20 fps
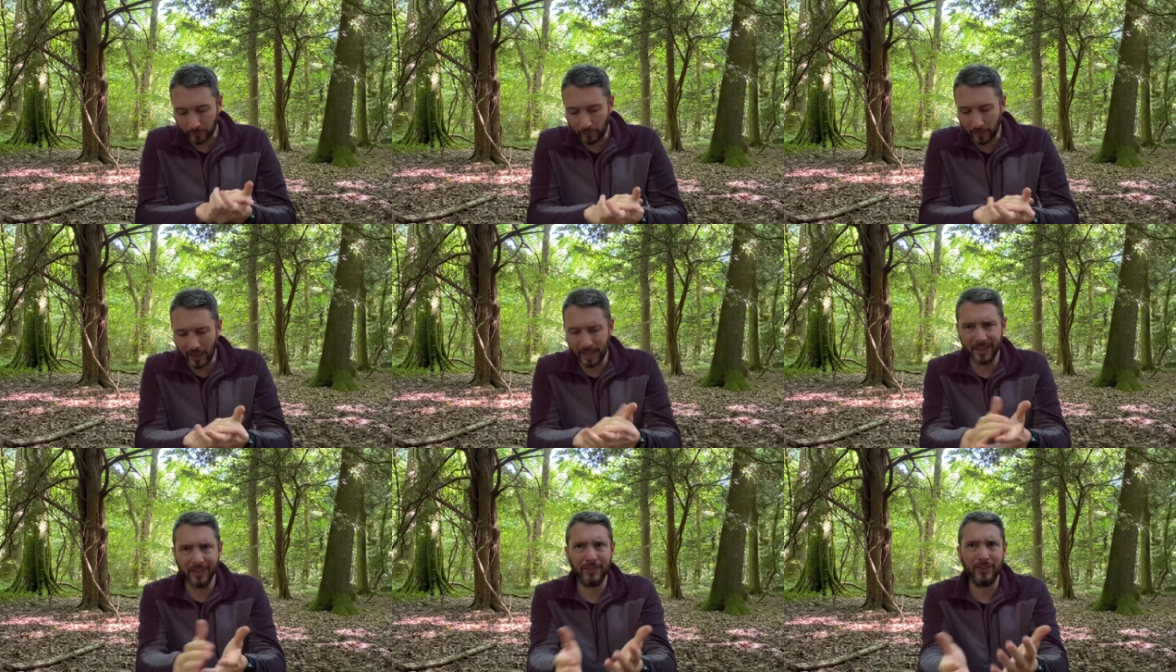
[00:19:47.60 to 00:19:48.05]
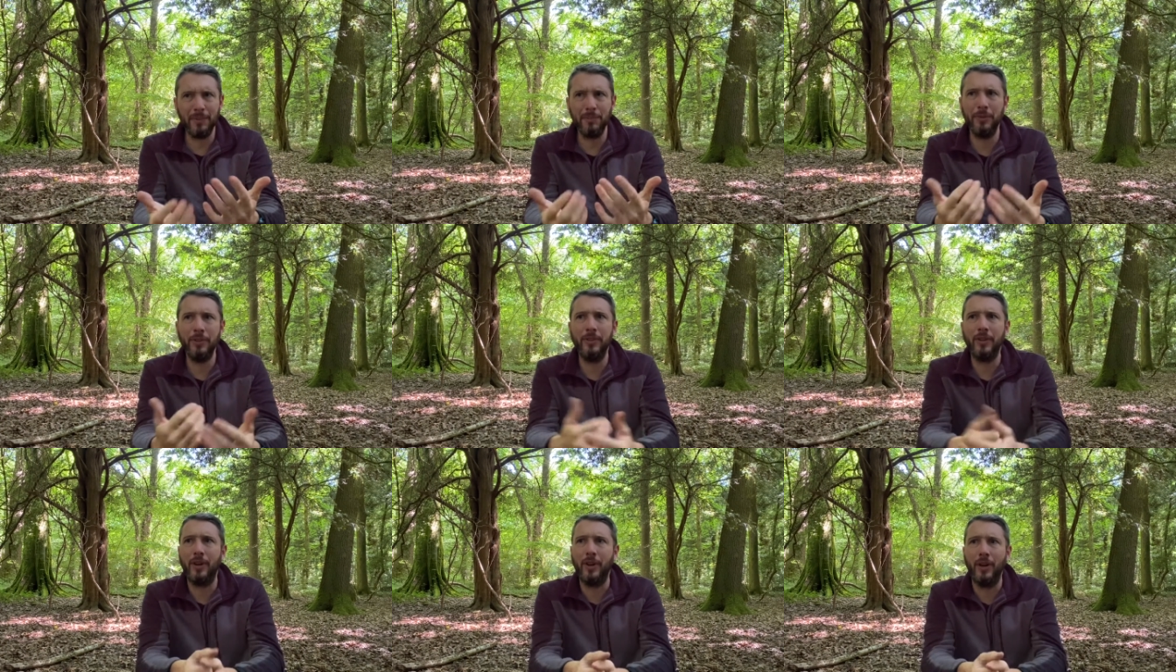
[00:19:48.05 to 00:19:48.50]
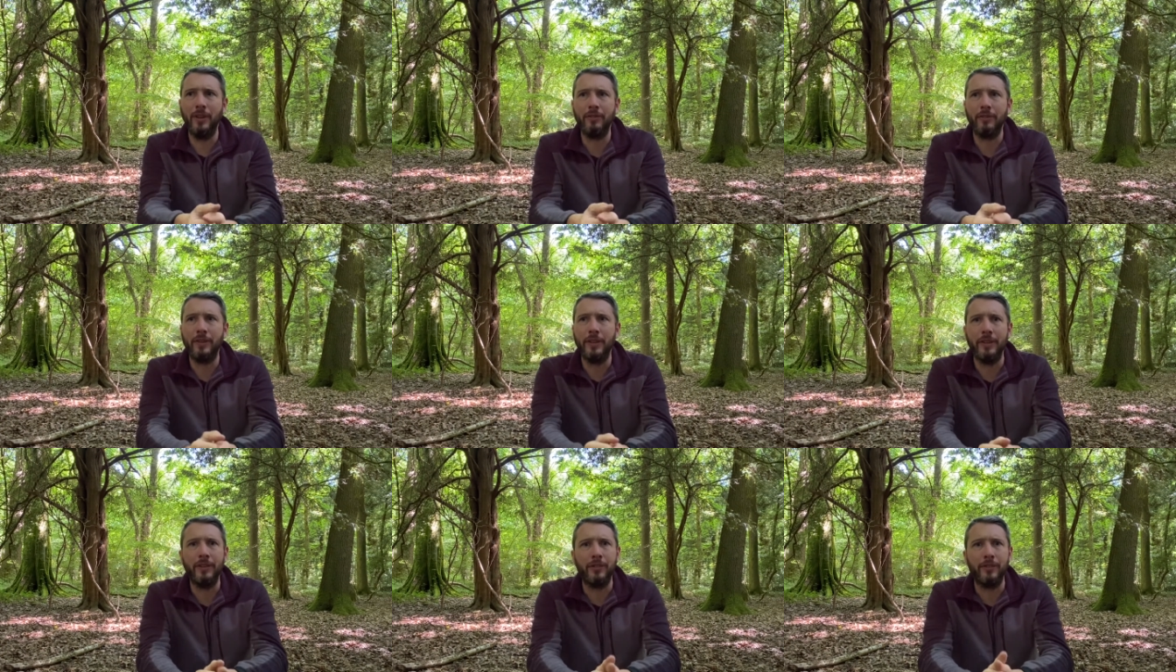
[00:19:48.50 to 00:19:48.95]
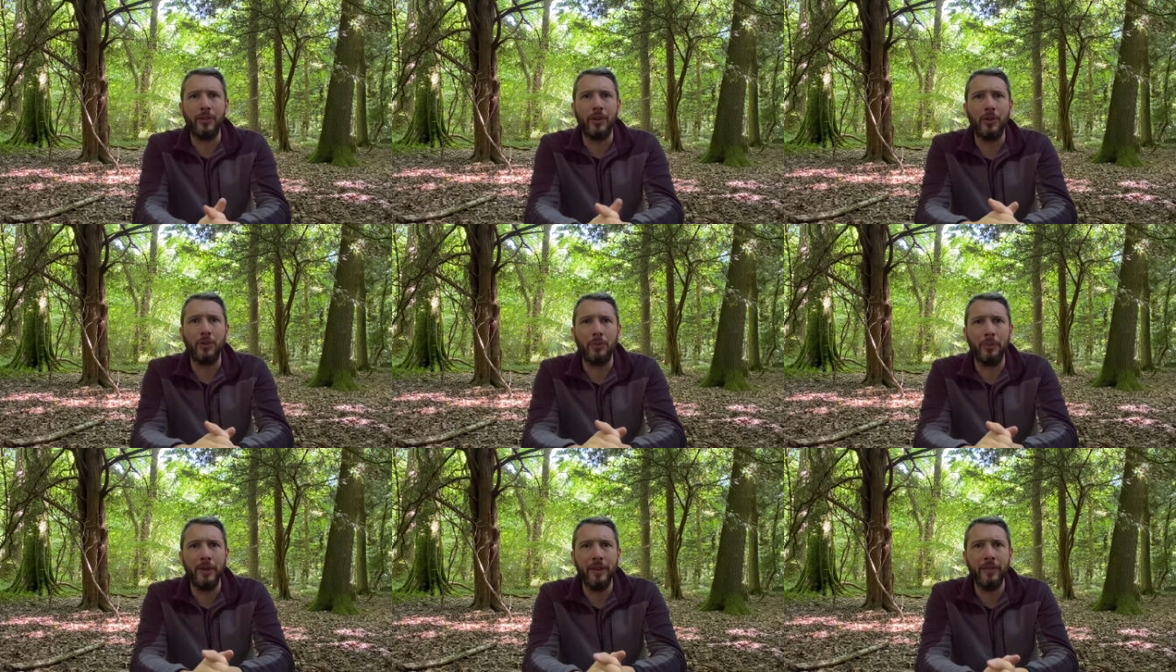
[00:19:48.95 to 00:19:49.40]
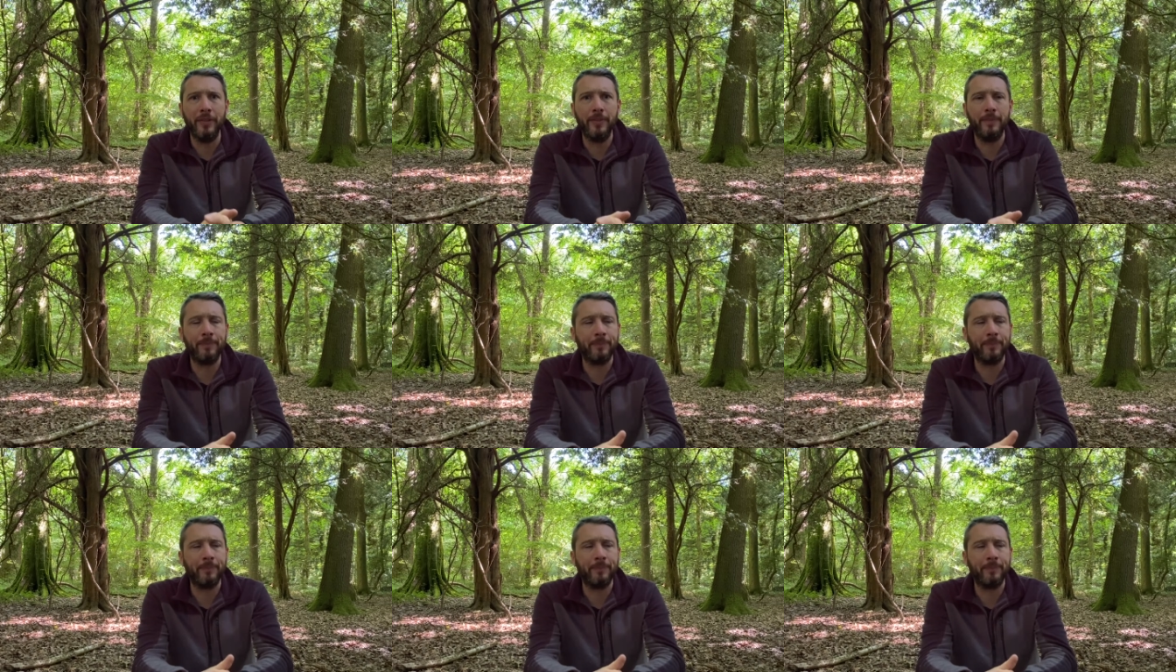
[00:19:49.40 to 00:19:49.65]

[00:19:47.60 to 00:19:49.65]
And it's something that I've really struggled with.